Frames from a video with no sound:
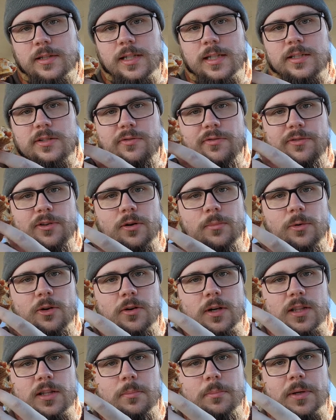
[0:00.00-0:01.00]
It's
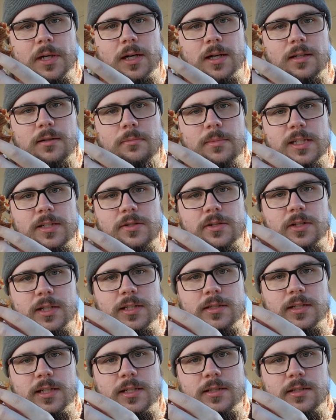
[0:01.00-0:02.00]
firmer on the bottom. As you
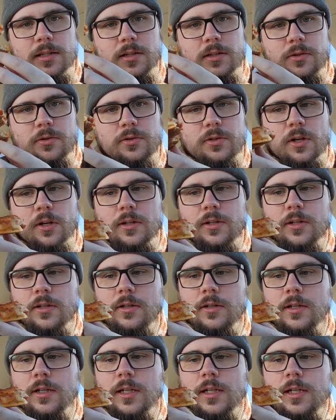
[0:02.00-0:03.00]
can see, it's a little darker.